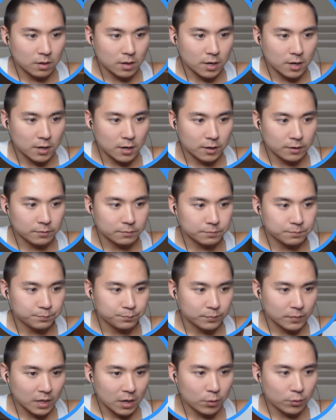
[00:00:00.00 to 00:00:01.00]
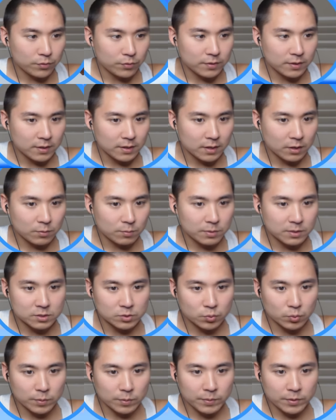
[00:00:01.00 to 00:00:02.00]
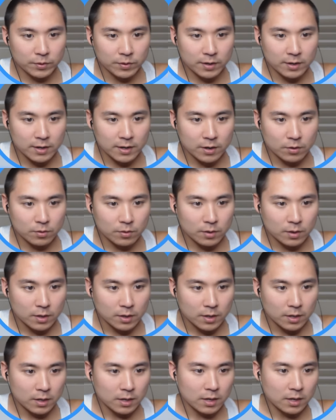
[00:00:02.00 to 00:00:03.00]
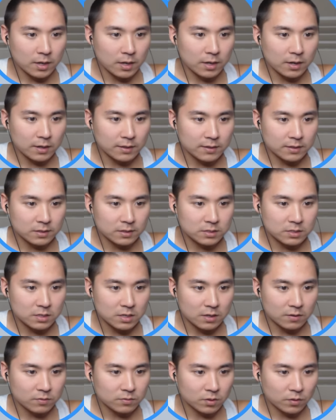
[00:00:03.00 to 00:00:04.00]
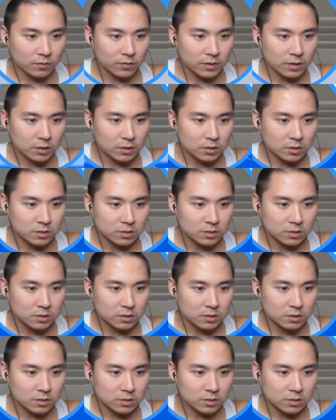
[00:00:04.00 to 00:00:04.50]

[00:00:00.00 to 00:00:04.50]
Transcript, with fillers: Um, I would think I'd be swimming right now. And I think Steve's over here